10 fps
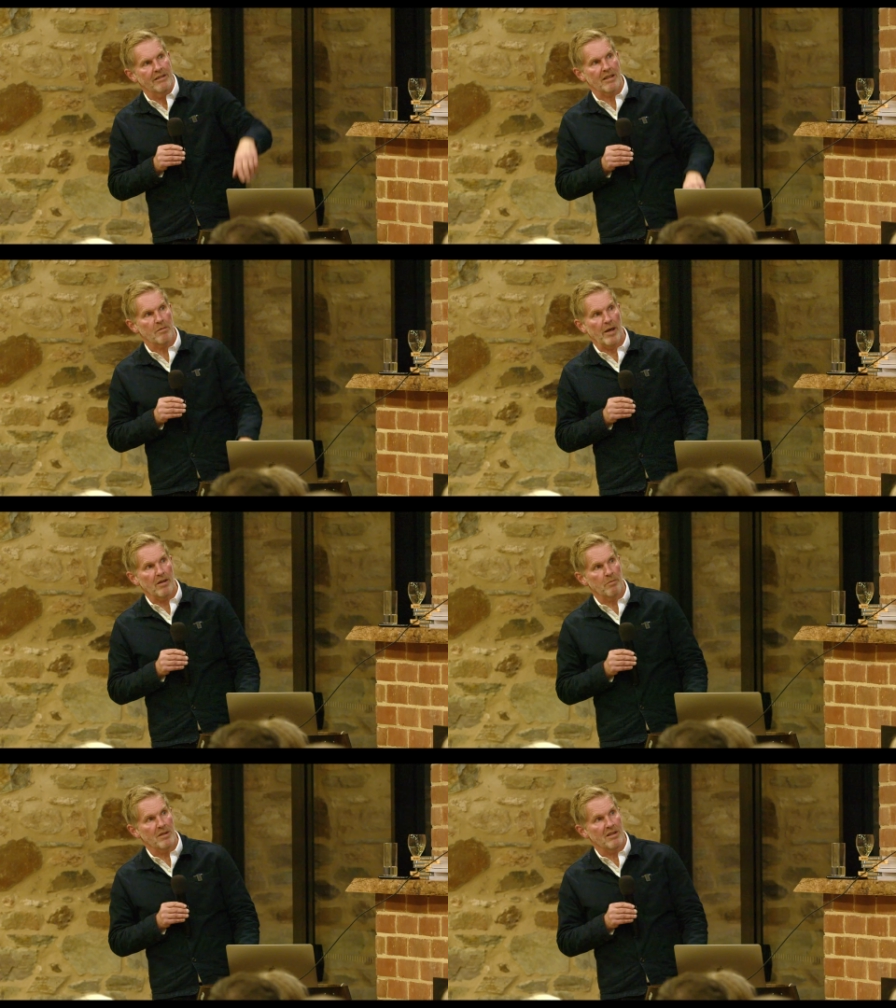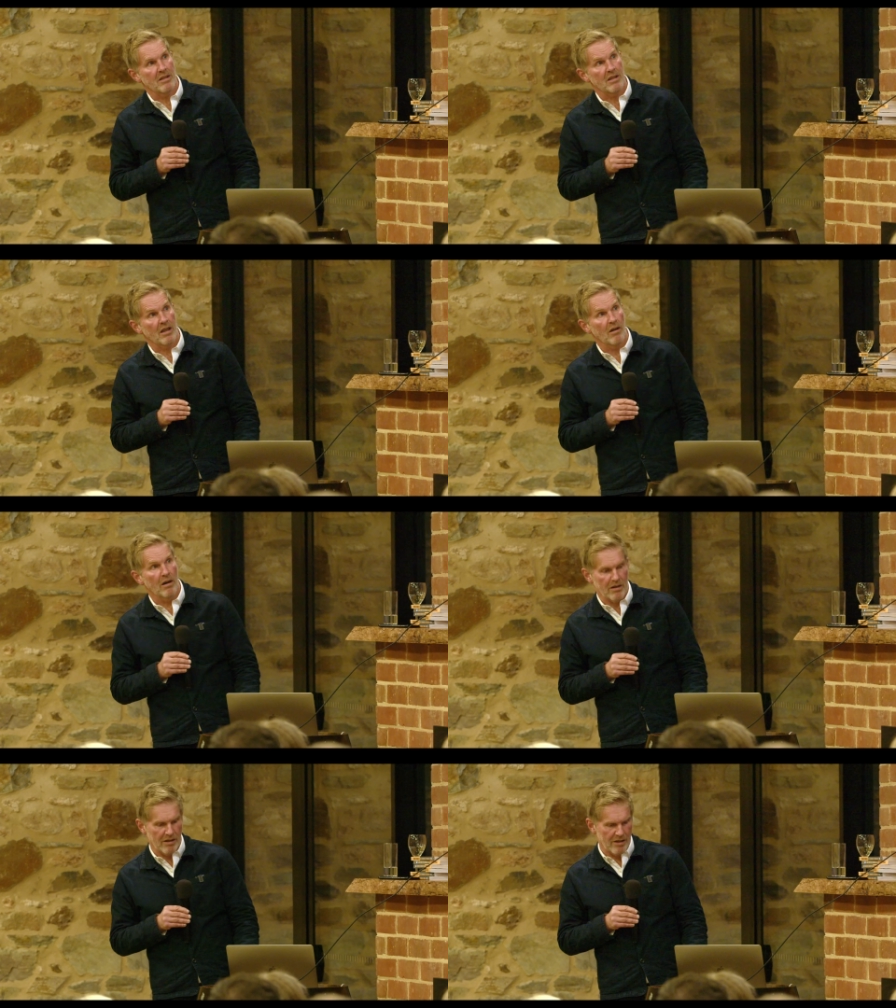that's about as busy as it
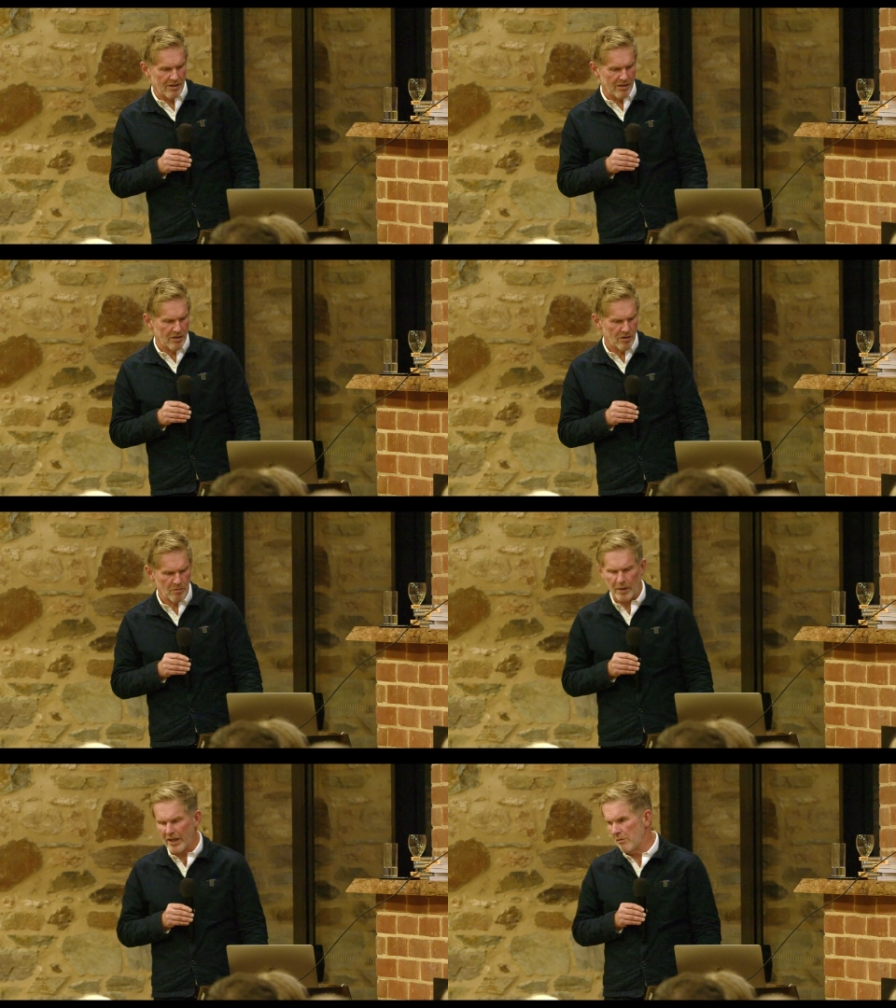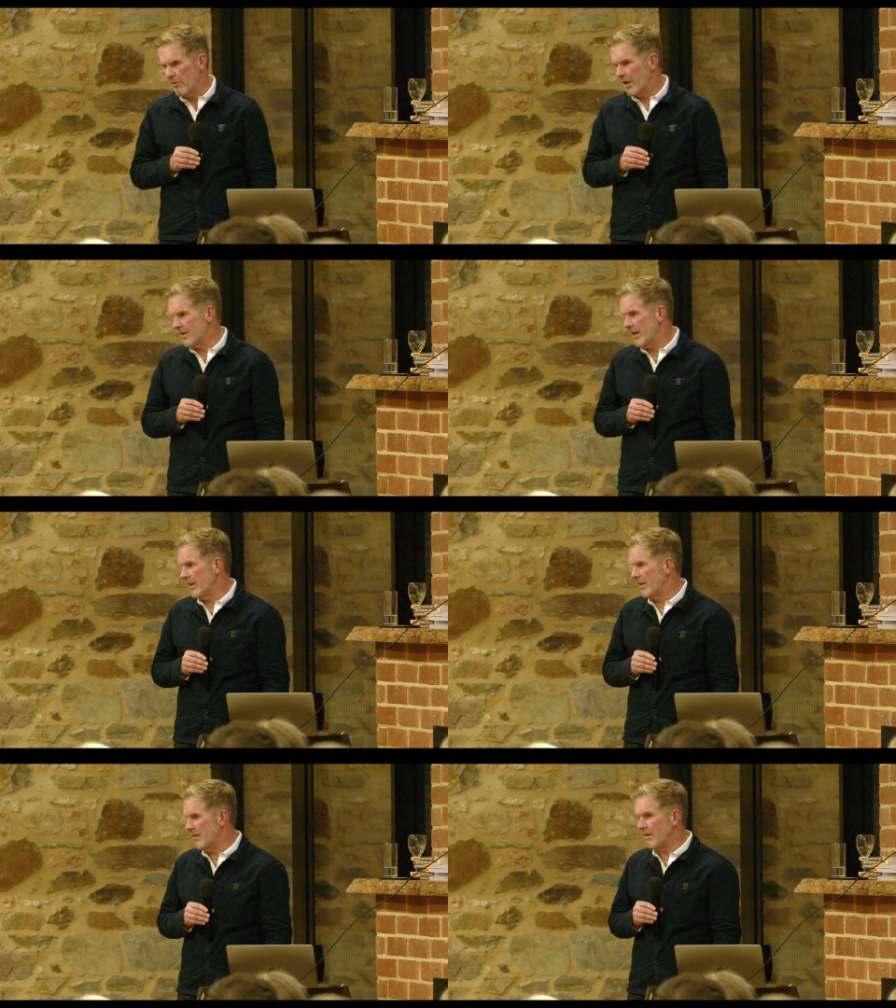got and it just became really tired.